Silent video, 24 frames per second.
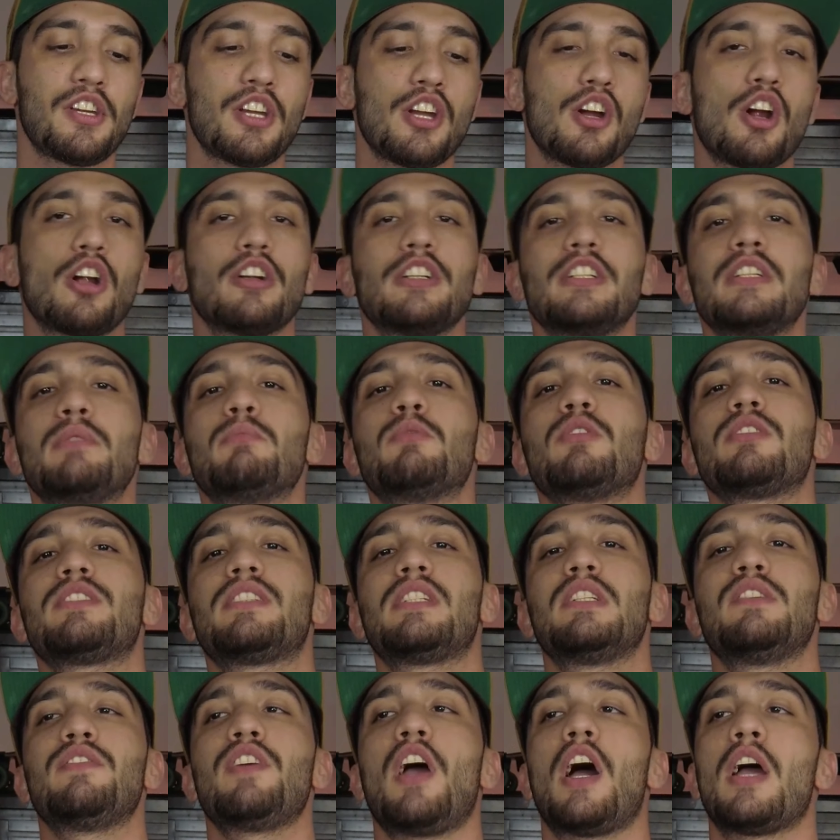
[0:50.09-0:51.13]
Here on Nemo
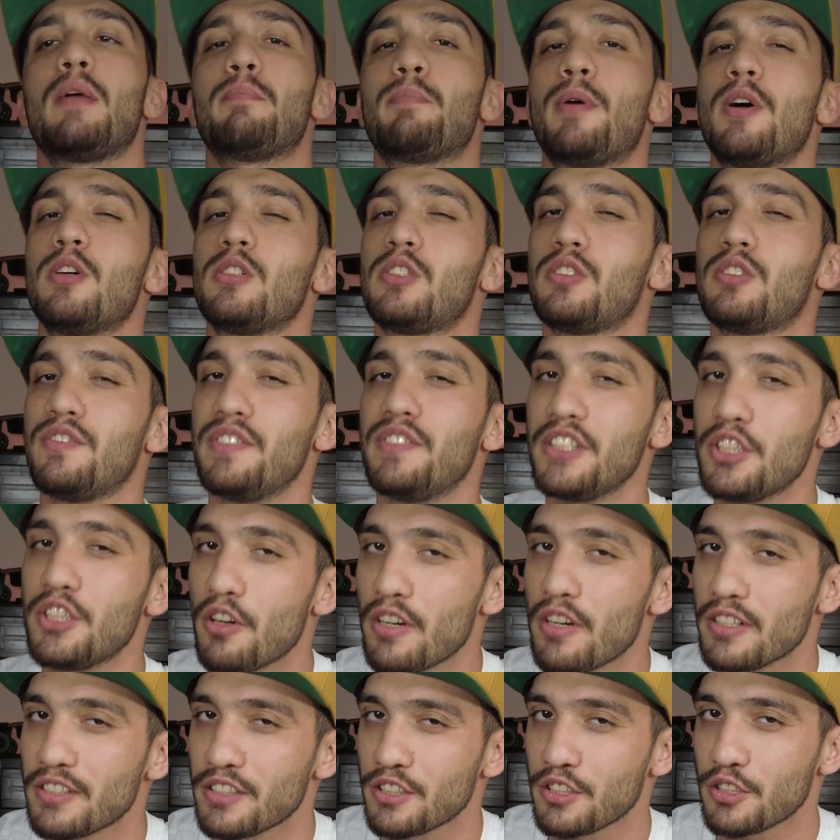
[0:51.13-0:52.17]
TV I post
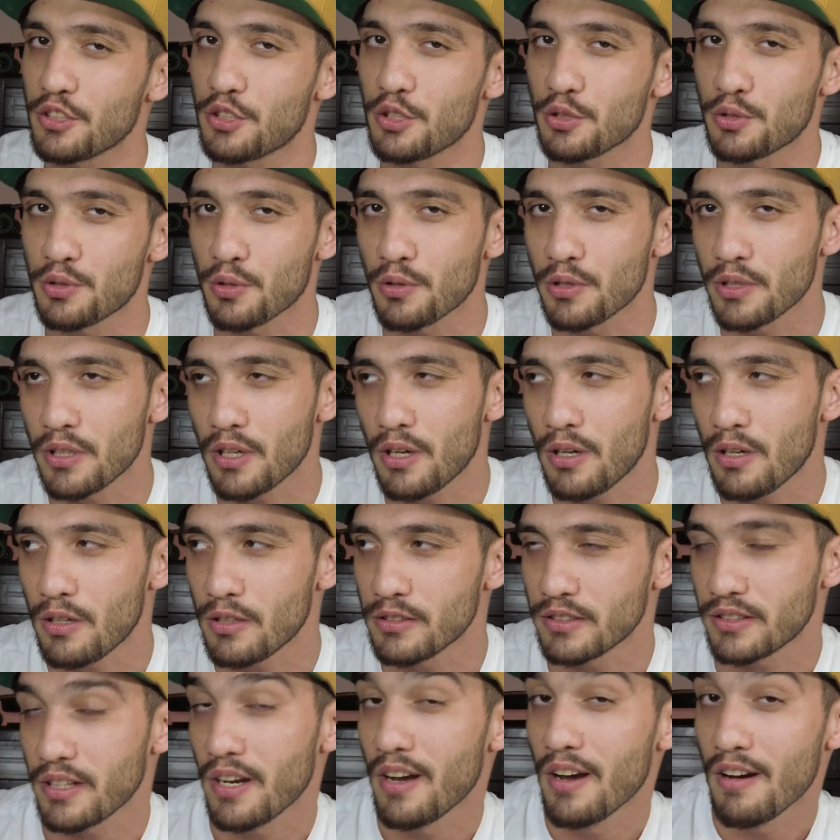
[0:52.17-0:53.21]
video editing
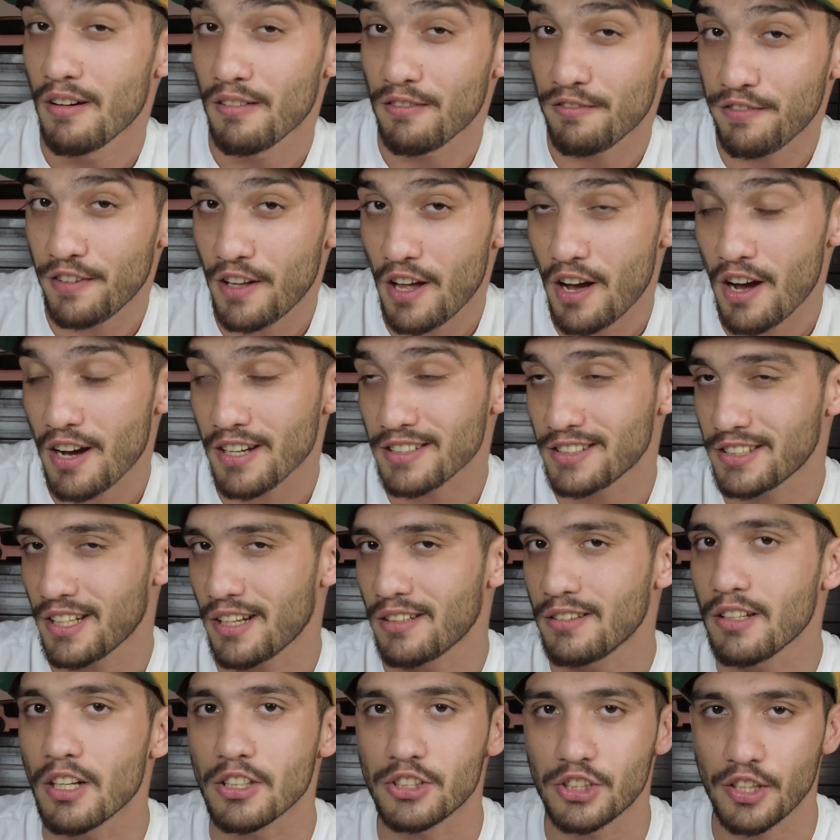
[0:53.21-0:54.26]
tutorials, vlogs
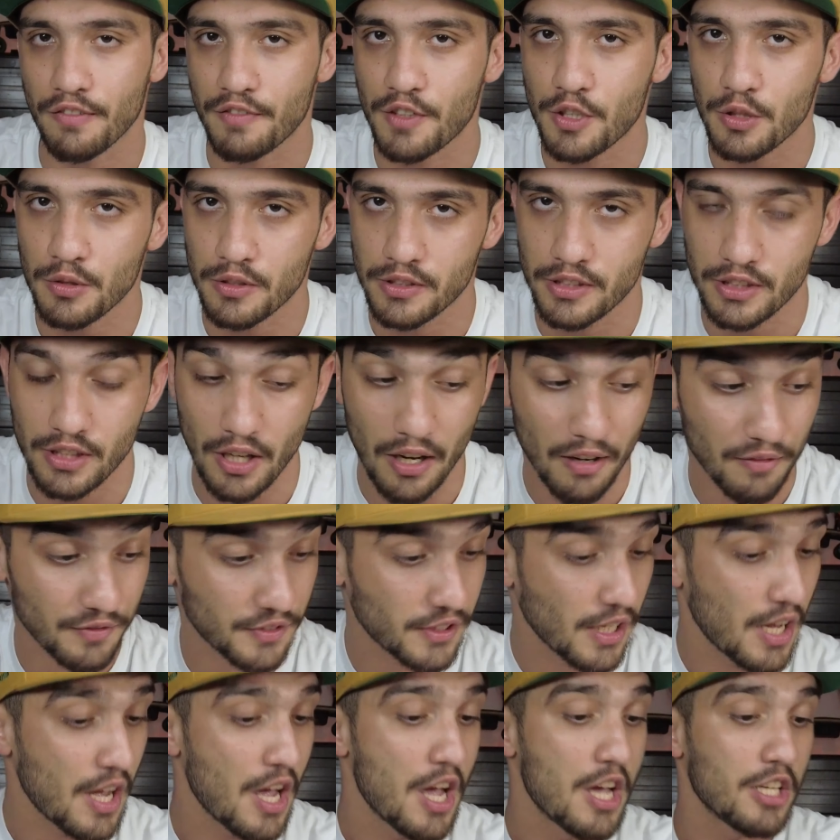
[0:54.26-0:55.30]
and lots of cool
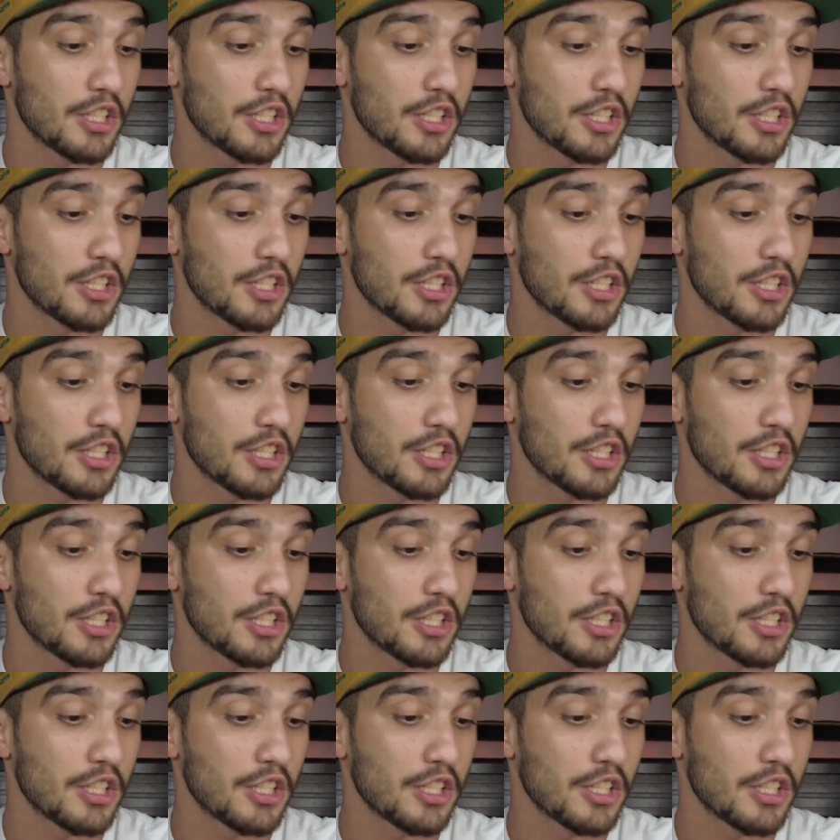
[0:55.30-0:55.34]
stuff.